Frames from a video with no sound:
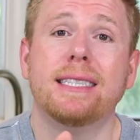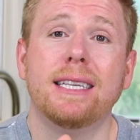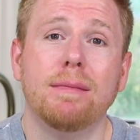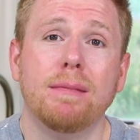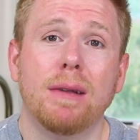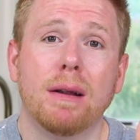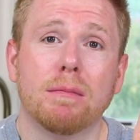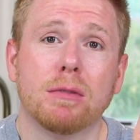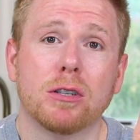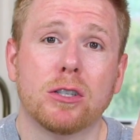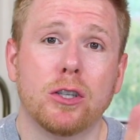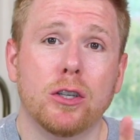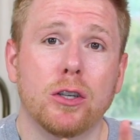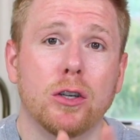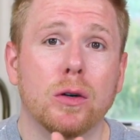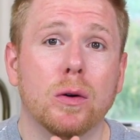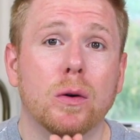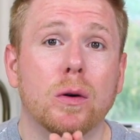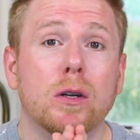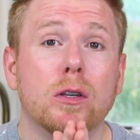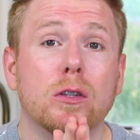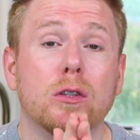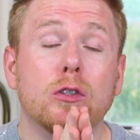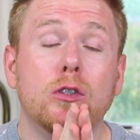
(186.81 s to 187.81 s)
Tip number
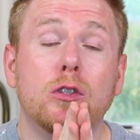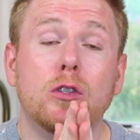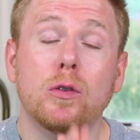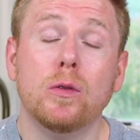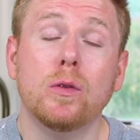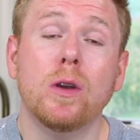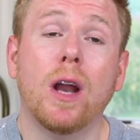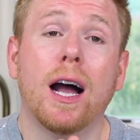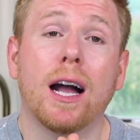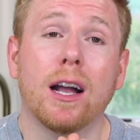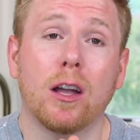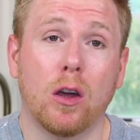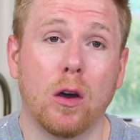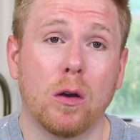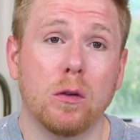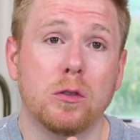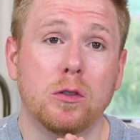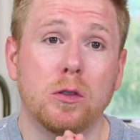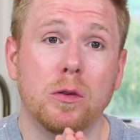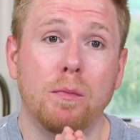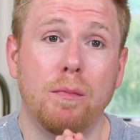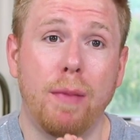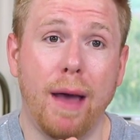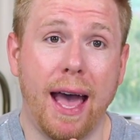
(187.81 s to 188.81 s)
two, do not go
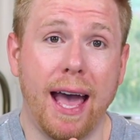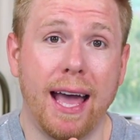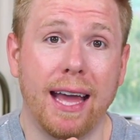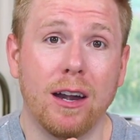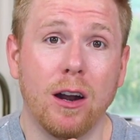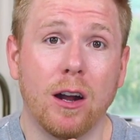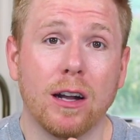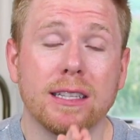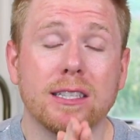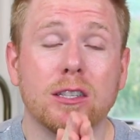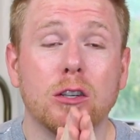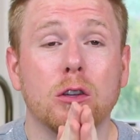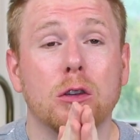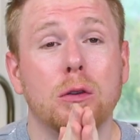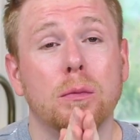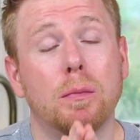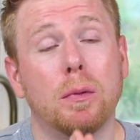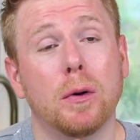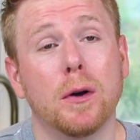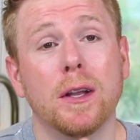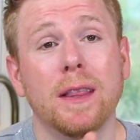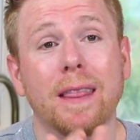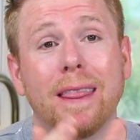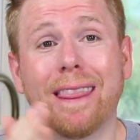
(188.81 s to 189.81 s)
to bed until you
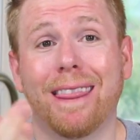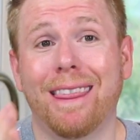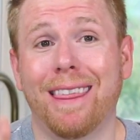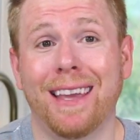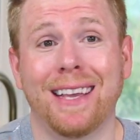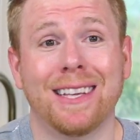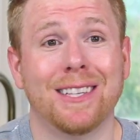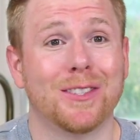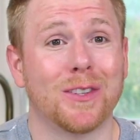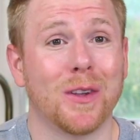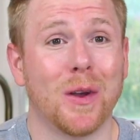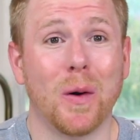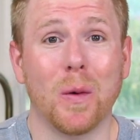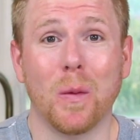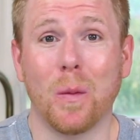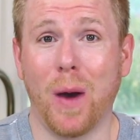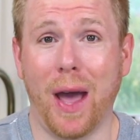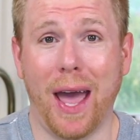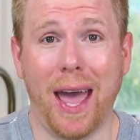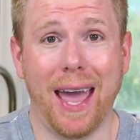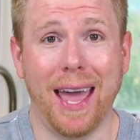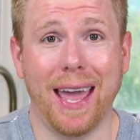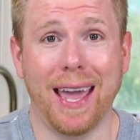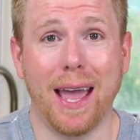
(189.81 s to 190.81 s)
put things
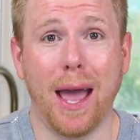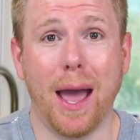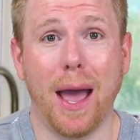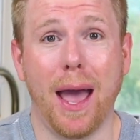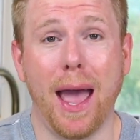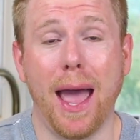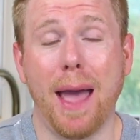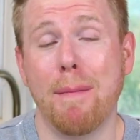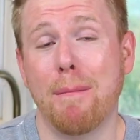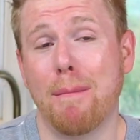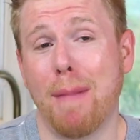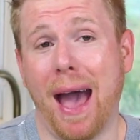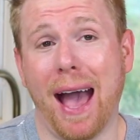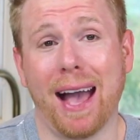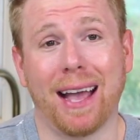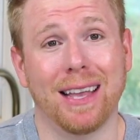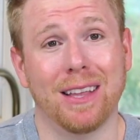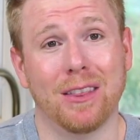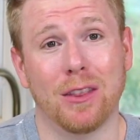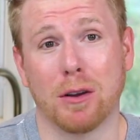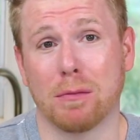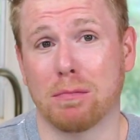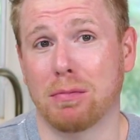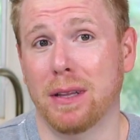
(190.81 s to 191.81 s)
away and
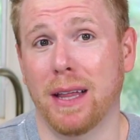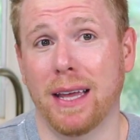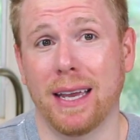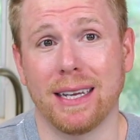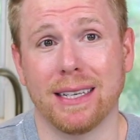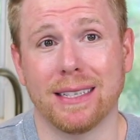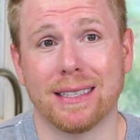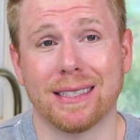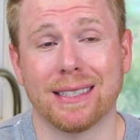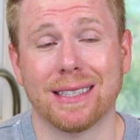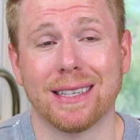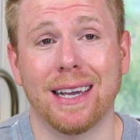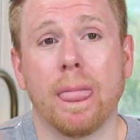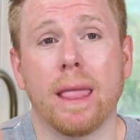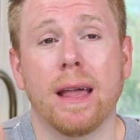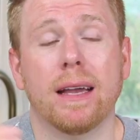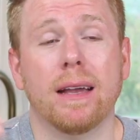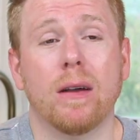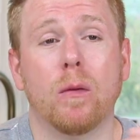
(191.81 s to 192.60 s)
back in their place.